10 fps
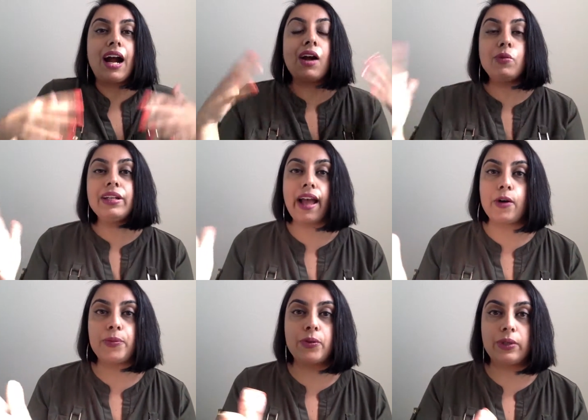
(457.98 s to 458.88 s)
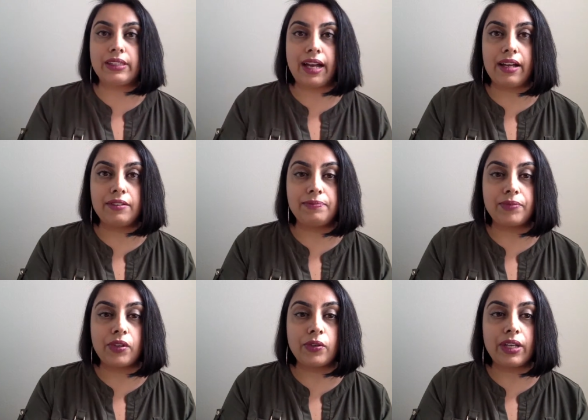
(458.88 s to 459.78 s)
I want to help you with that.
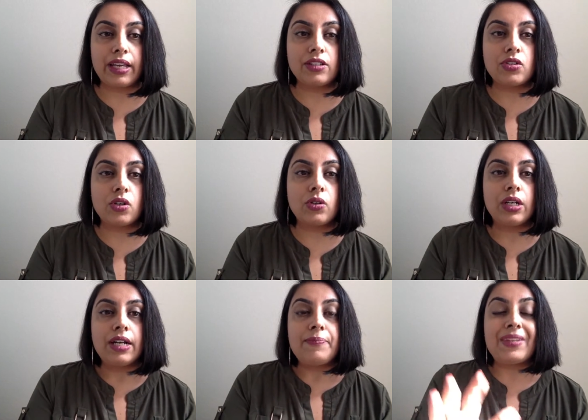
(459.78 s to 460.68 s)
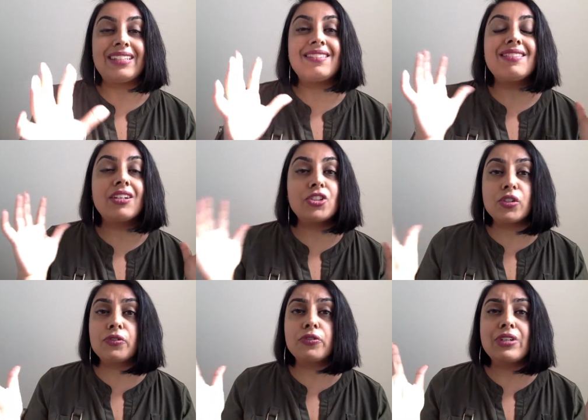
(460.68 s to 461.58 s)
Okay. So it's such
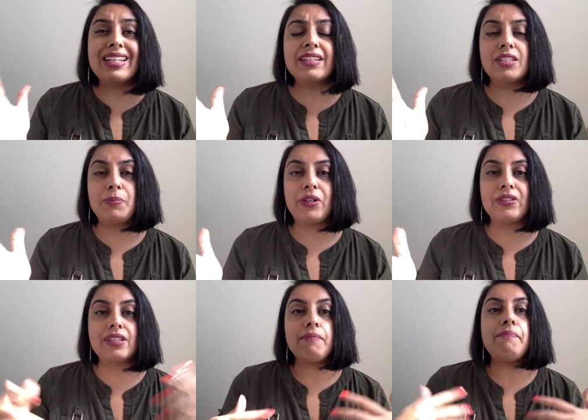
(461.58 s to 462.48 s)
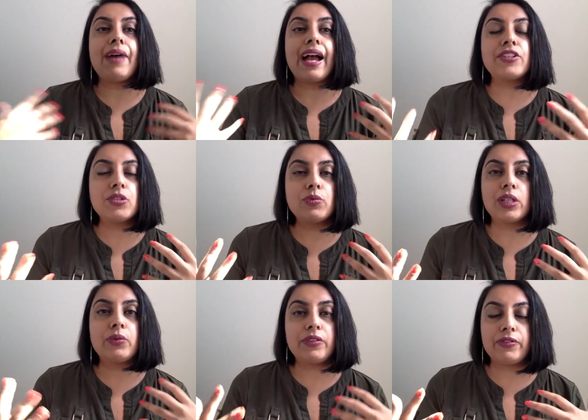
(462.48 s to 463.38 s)
a freeing experience. Imagine what
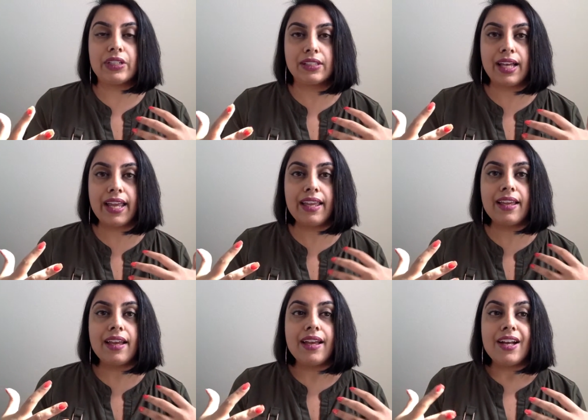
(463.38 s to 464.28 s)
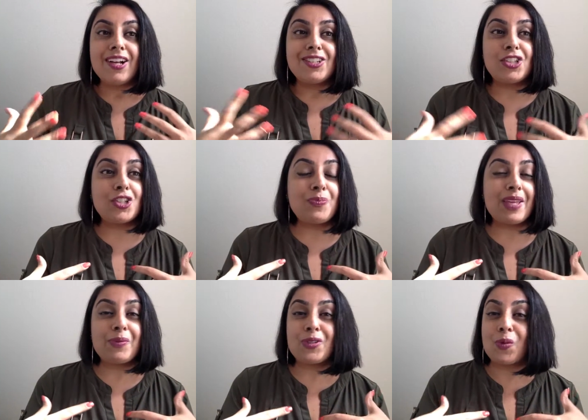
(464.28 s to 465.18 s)
it would feel like to just
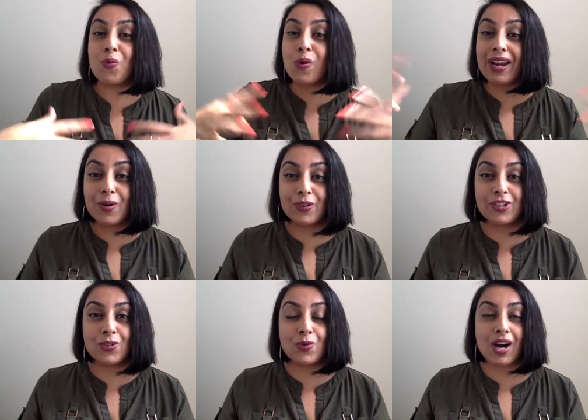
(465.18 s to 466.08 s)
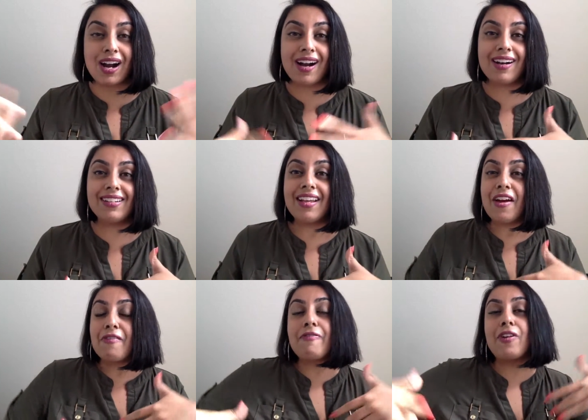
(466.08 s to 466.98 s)
be able to wear what you want,
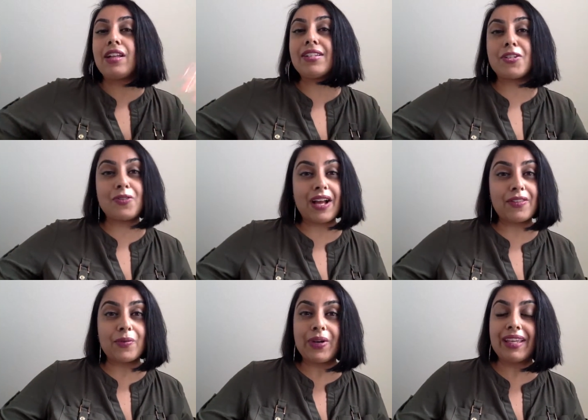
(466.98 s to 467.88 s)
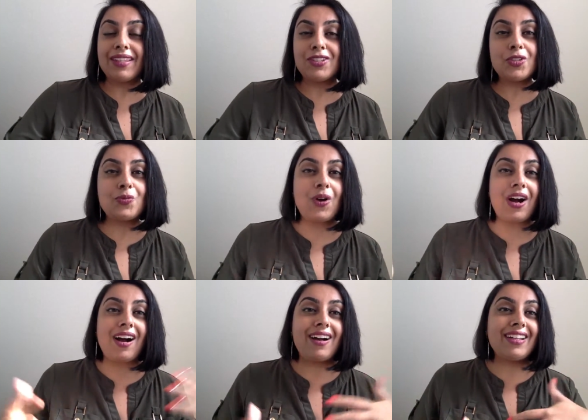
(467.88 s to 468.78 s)
frolic around the way that you
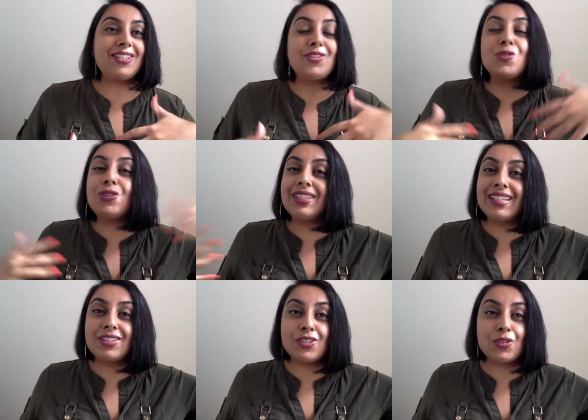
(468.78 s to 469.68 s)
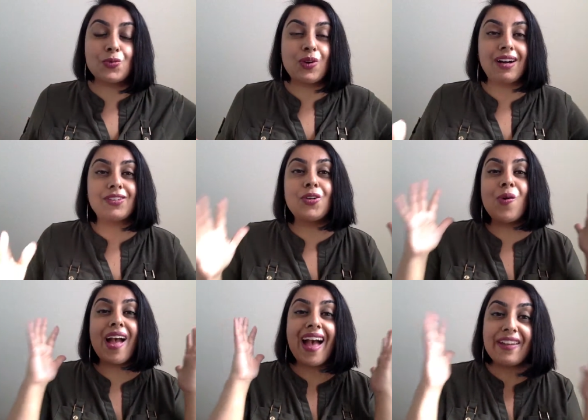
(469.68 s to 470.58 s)
want, and do the things that you want, go
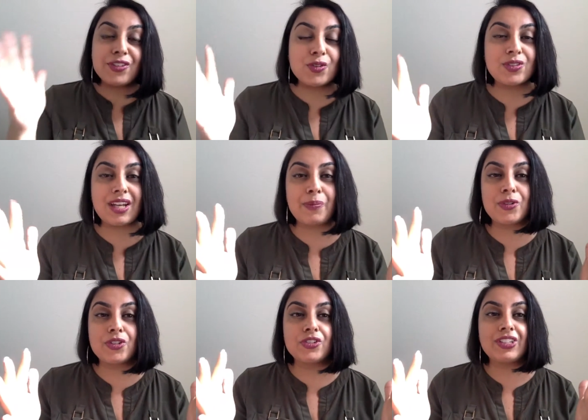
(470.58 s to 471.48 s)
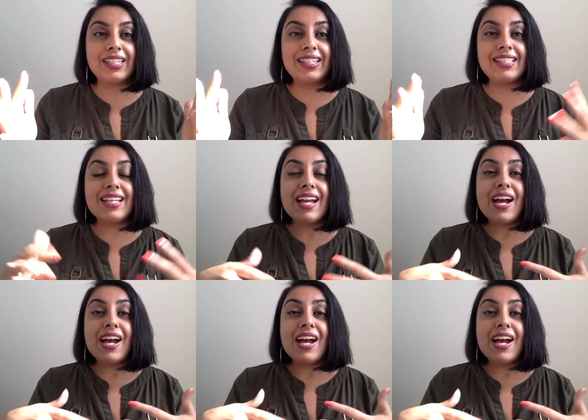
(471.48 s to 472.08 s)
after those opportunities,